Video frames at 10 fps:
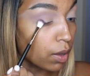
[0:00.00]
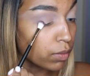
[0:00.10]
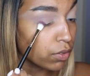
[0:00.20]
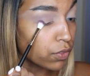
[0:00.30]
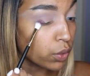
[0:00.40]
I'm
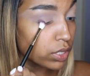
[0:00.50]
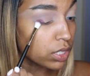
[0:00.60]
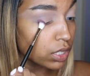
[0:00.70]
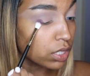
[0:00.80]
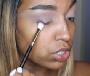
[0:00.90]
going to be
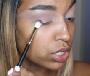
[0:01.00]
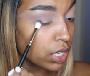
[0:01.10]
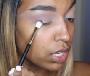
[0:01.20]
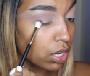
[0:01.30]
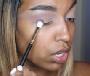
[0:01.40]
focusing this
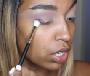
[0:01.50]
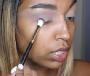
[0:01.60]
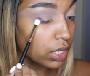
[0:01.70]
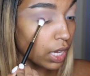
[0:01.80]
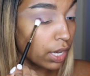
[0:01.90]
shade
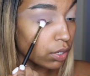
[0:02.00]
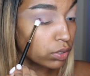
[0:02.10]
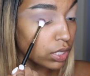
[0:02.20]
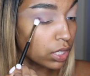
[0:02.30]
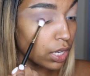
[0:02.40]
on the
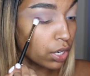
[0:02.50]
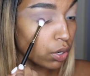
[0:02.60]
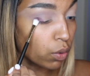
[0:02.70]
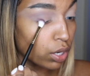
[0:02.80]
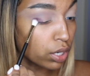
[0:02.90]
out and inner
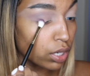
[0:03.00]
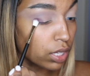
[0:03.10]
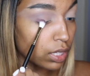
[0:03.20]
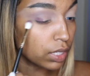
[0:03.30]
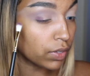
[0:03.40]

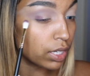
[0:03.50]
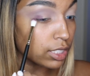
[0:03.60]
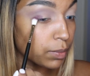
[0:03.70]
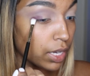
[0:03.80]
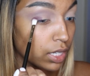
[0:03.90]
corner, leaving a
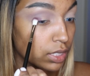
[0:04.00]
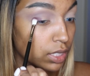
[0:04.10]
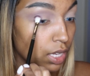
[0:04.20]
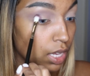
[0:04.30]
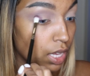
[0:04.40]
space
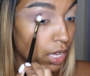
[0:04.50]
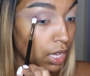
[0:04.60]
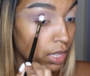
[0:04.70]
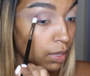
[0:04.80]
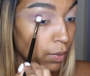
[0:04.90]

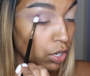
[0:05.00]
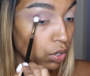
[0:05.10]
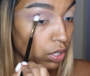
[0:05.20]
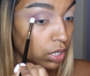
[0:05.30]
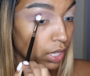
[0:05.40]
in the
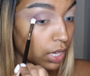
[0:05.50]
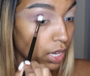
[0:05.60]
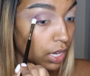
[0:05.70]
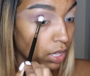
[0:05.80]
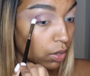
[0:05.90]
middle, like a
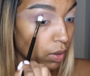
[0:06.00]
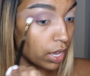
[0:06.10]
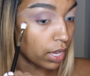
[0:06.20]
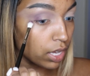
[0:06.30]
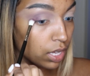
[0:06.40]
halo
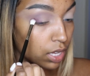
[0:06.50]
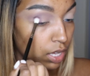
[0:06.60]
eye.